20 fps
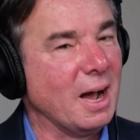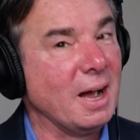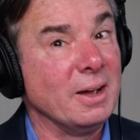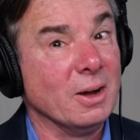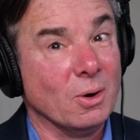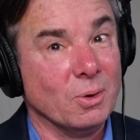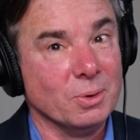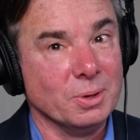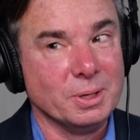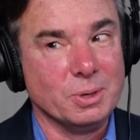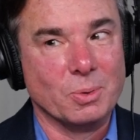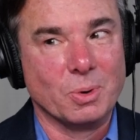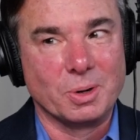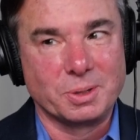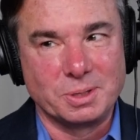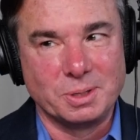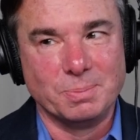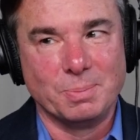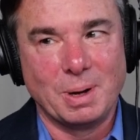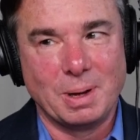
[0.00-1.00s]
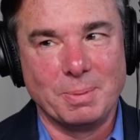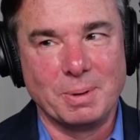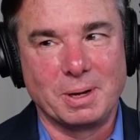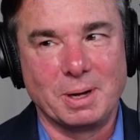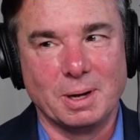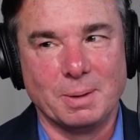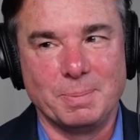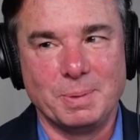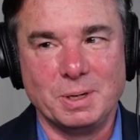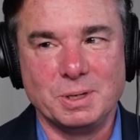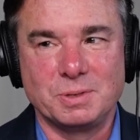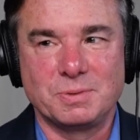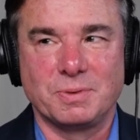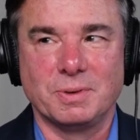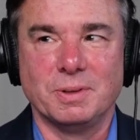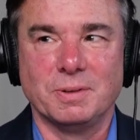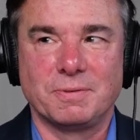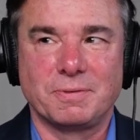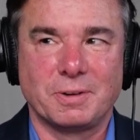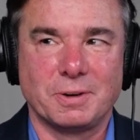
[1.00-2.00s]
I only worked in public companies
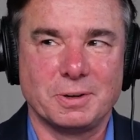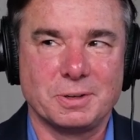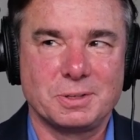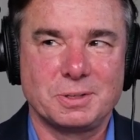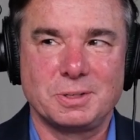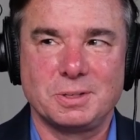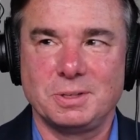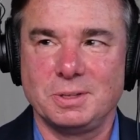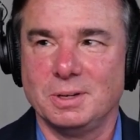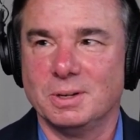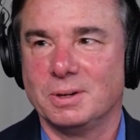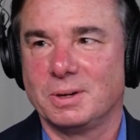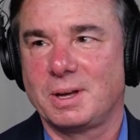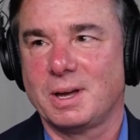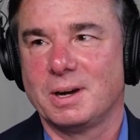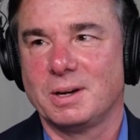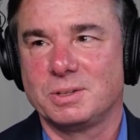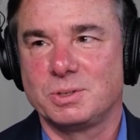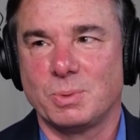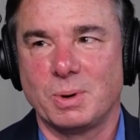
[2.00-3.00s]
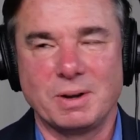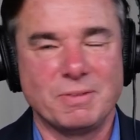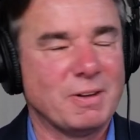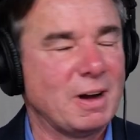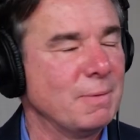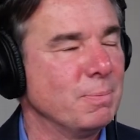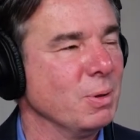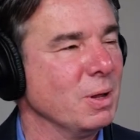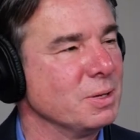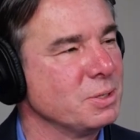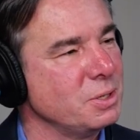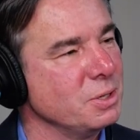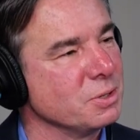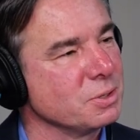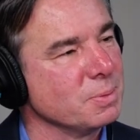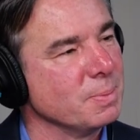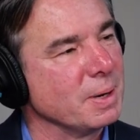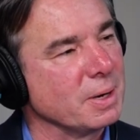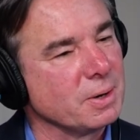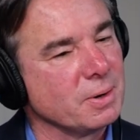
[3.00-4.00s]
for the first, you know, kind of 25 plus
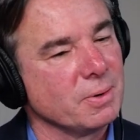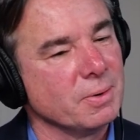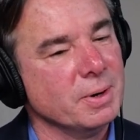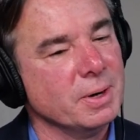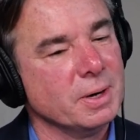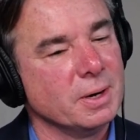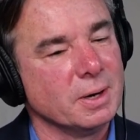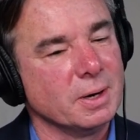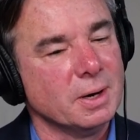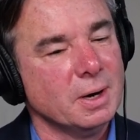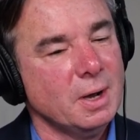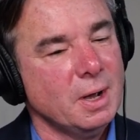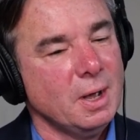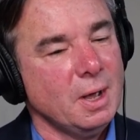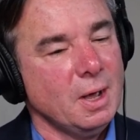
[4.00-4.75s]
years of my career.